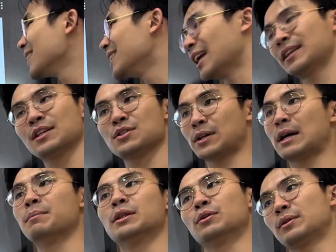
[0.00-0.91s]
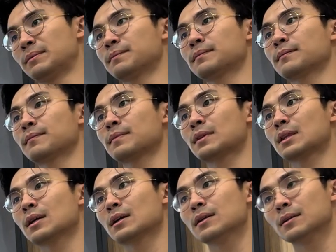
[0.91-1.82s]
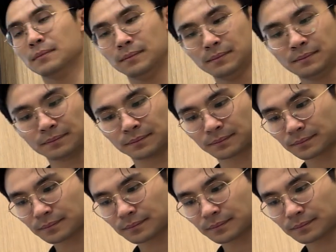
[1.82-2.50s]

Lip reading: Nothing's going to happen to it.